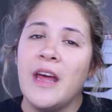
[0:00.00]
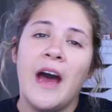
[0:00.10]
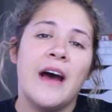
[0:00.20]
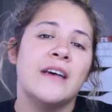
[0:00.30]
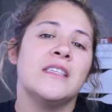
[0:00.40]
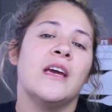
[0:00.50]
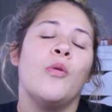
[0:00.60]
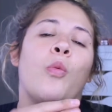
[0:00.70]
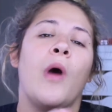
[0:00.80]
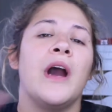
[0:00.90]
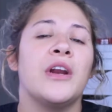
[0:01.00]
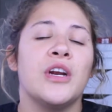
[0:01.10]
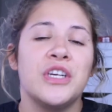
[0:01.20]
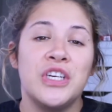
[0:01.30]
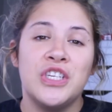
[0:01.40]
that has a
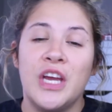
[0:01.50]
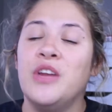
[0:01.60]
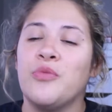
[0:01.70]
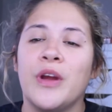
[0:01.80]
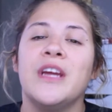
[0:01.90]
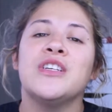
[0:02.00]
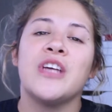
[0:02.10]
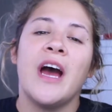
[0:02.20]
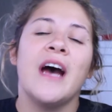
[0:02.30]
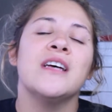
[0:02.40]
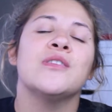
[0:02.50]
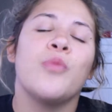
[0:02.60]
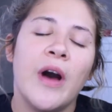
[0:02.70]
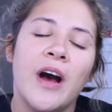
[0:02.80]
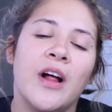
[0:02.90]
wider shade range as
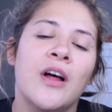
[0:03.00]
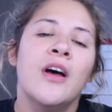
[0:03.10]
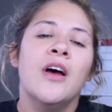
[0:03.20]
well.